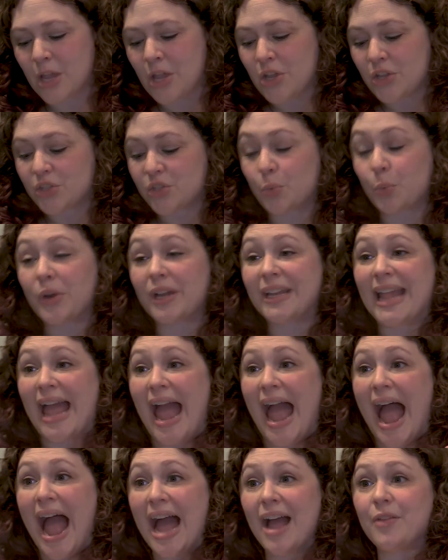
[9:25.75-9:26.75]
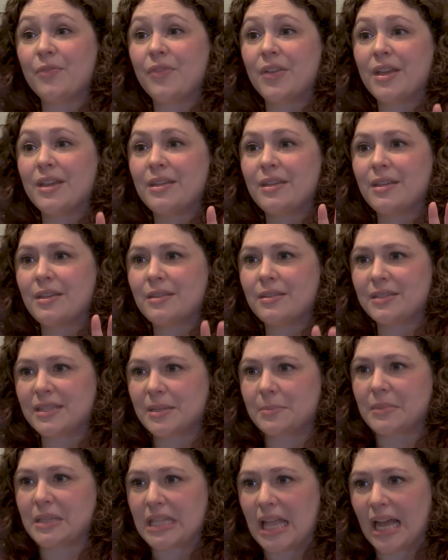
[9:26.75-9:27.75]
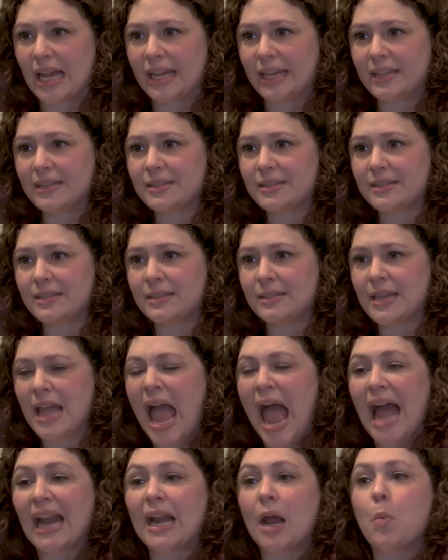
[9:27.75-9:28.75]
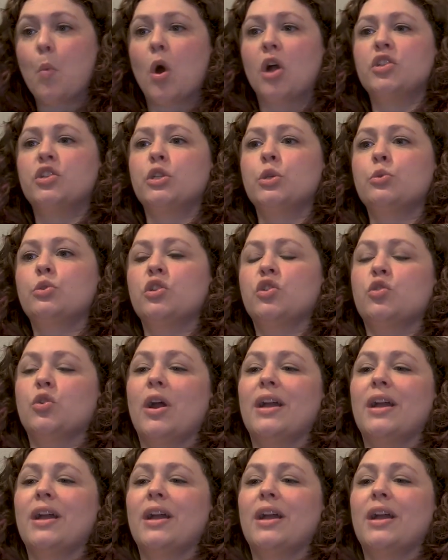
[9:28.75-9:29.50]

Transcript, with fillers: So we're going to have some lines and I want you to try